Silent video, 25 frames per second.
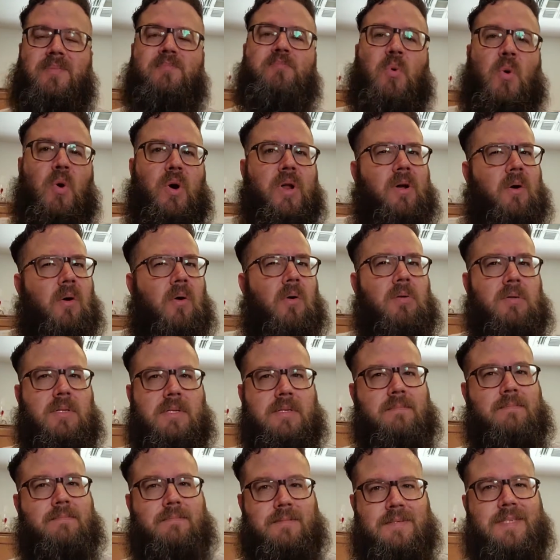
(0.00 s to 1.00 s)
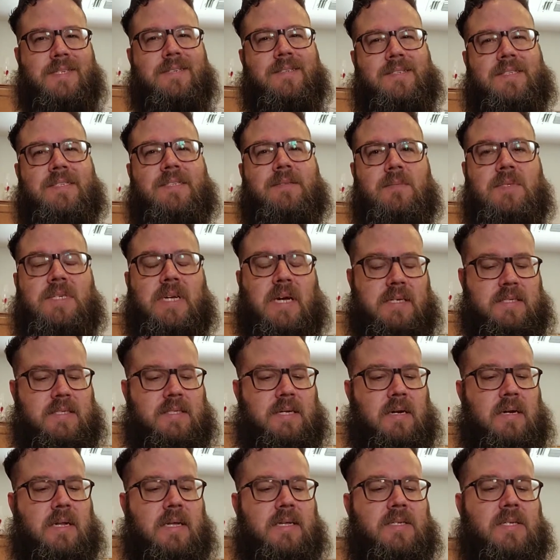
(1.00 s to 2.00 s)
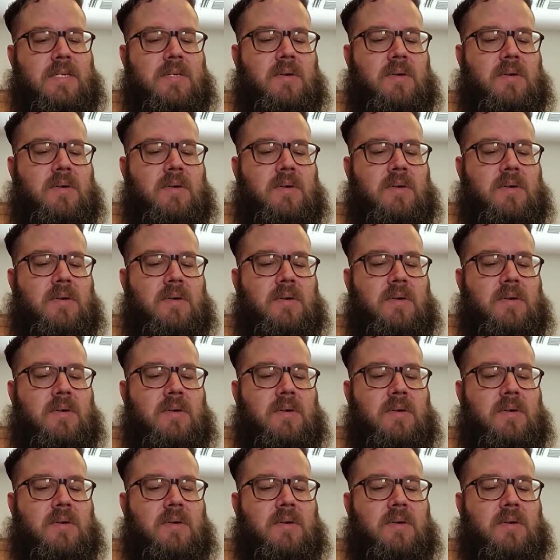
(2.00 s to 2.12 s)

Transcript: pretty old and there's some dust on it,